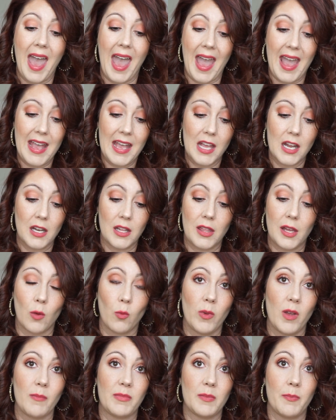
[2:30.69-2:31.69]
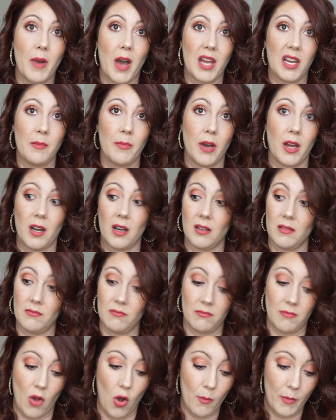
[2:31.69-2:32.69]
and their whipped body butter
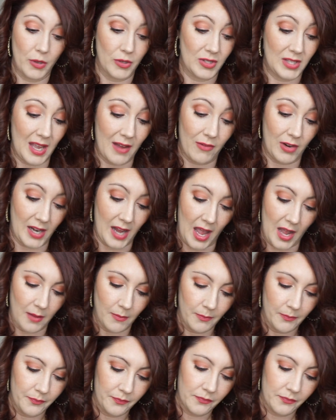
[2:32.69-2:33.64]
almost every day.